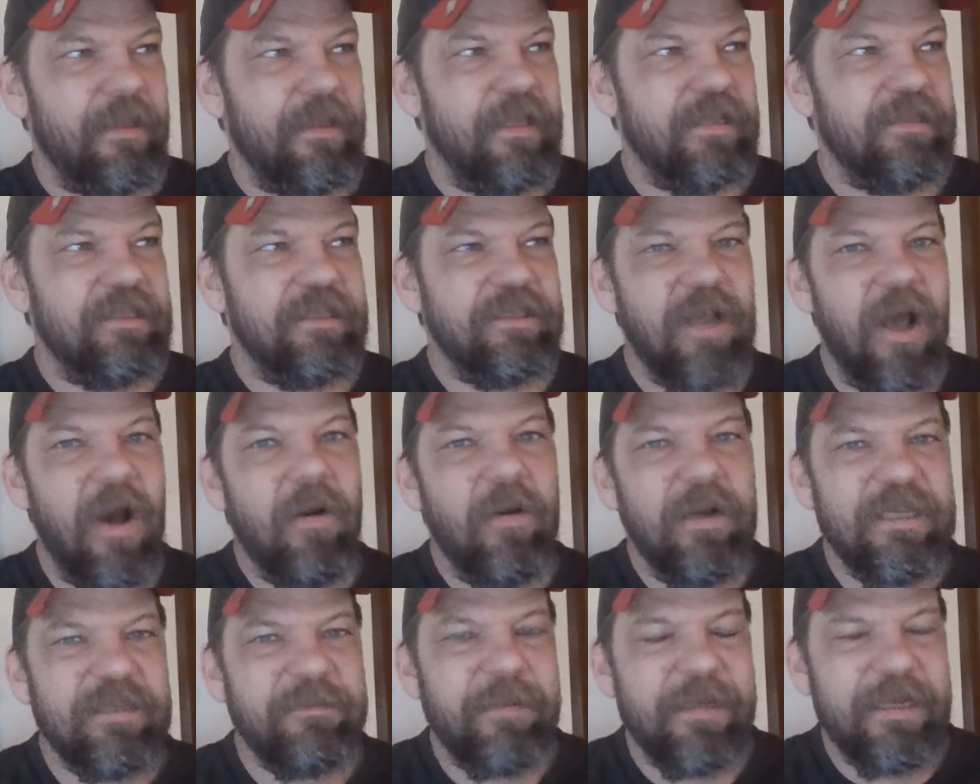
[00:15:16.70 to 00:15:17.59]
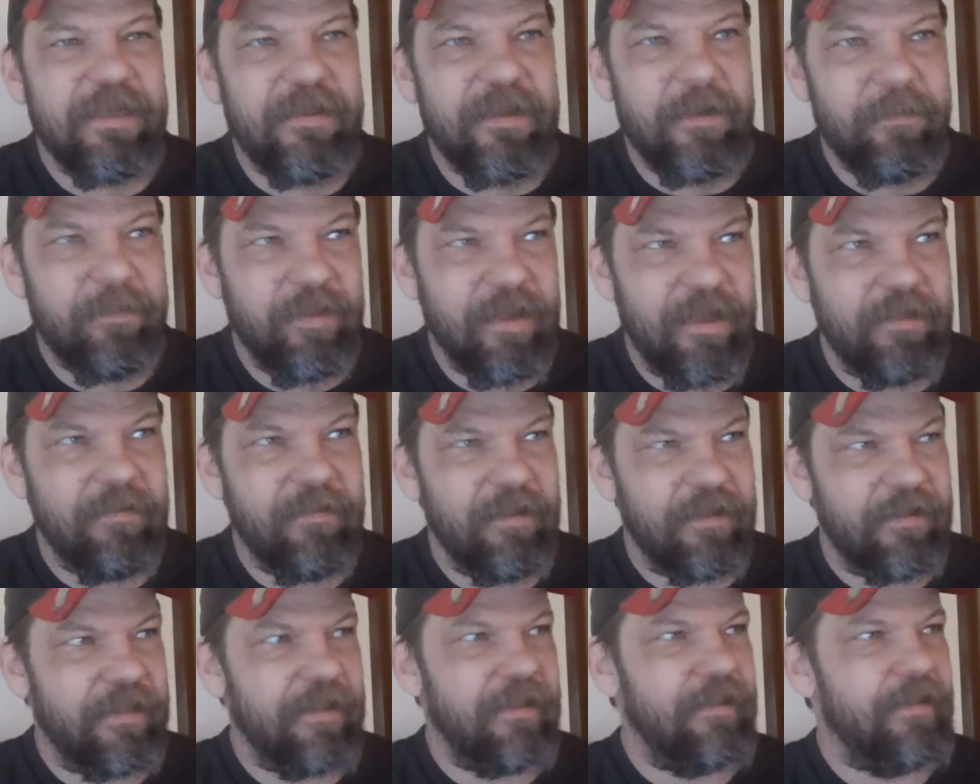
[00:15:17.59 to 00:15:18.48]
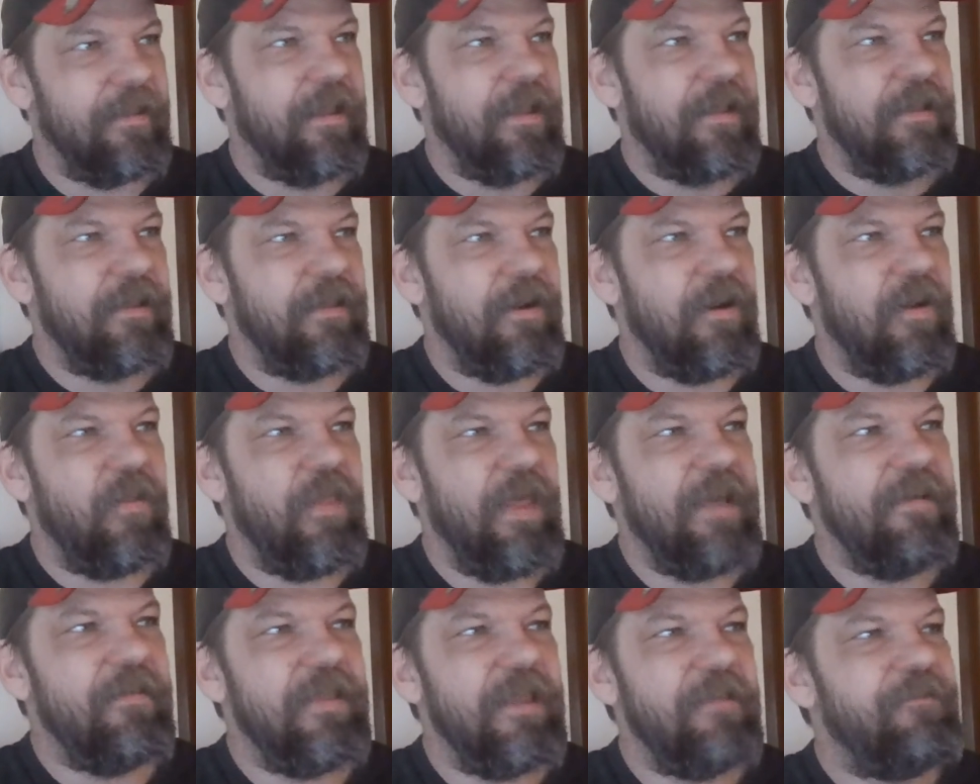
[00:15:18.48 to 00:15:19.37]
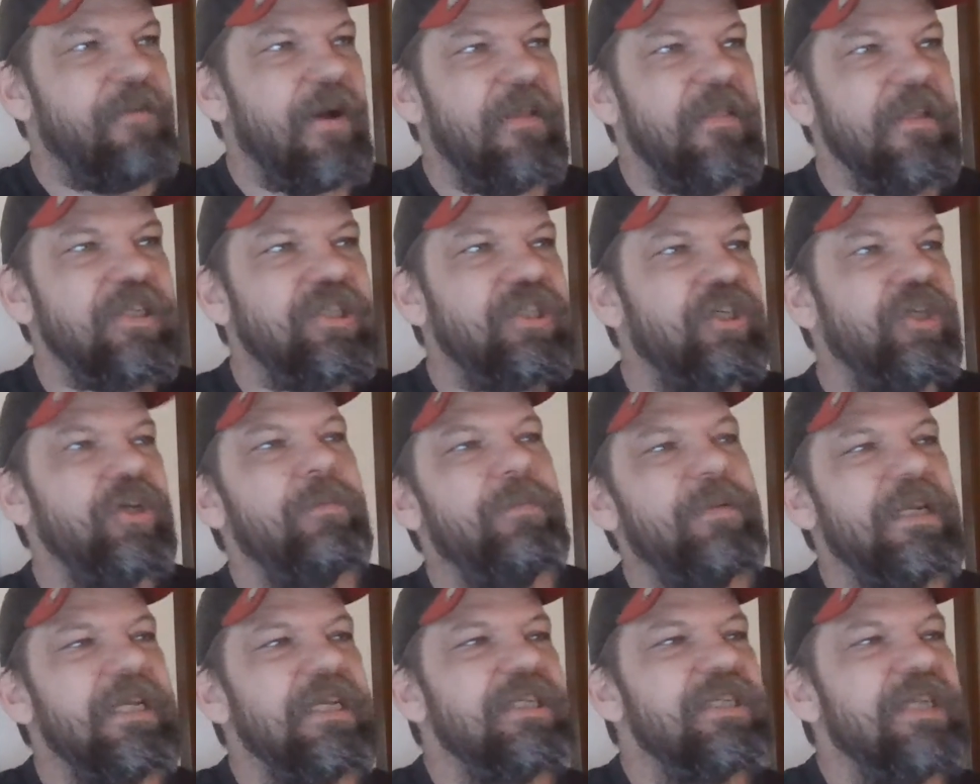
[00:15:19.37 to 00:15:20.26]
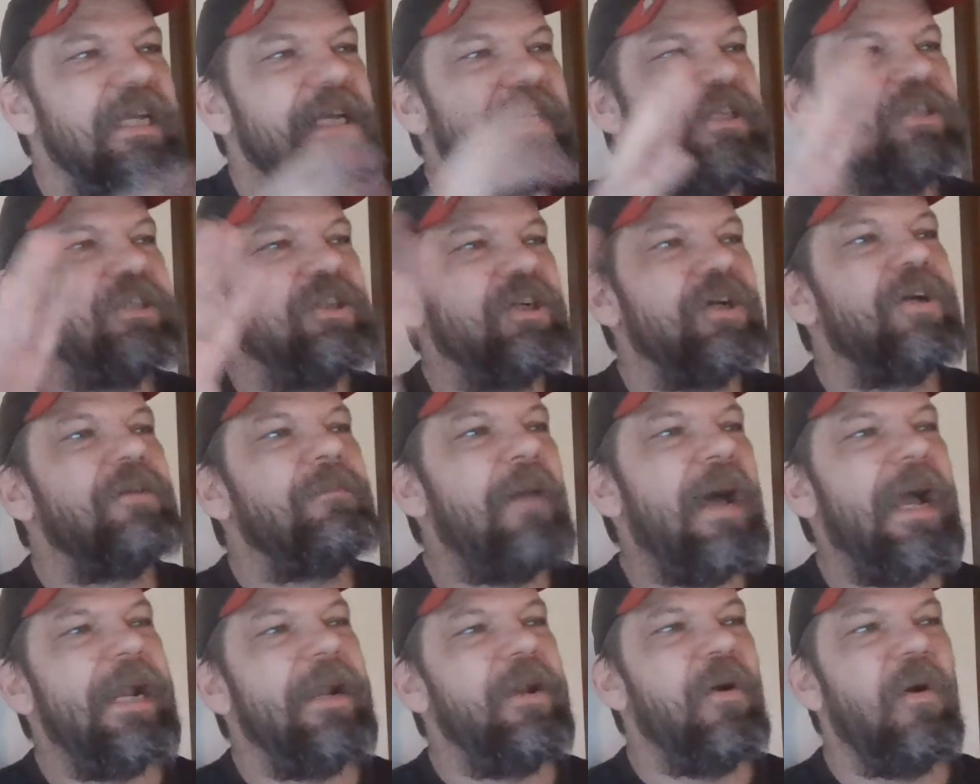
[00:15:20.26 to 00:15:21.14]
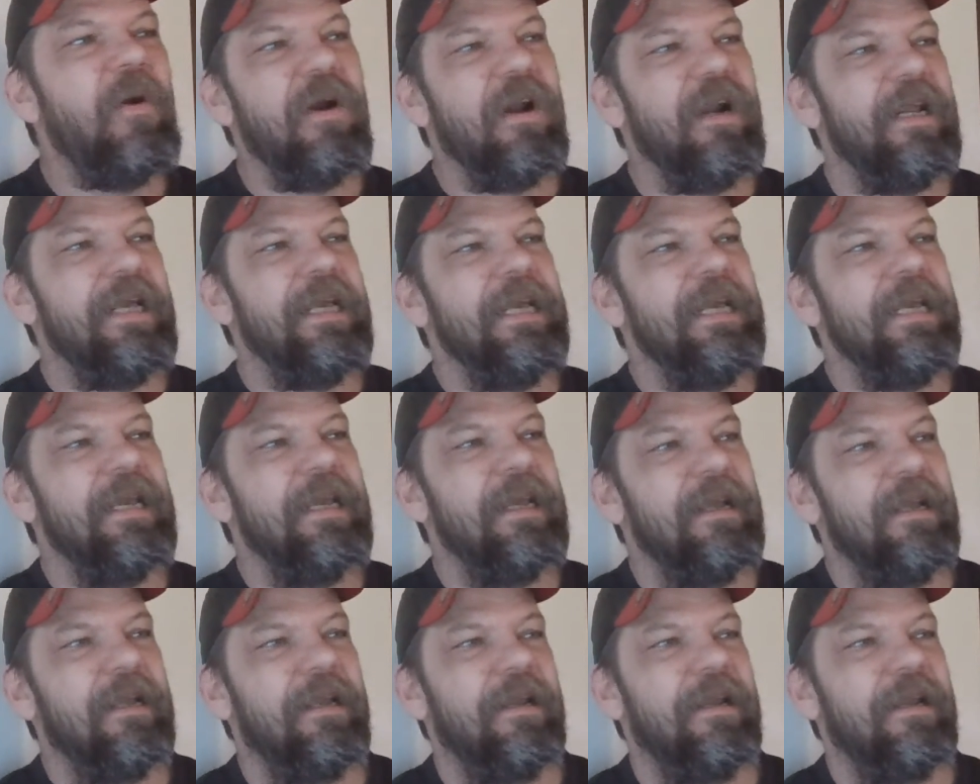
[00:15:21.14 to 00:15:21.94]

This has always been in their playbook. They find the stupidest insert minority,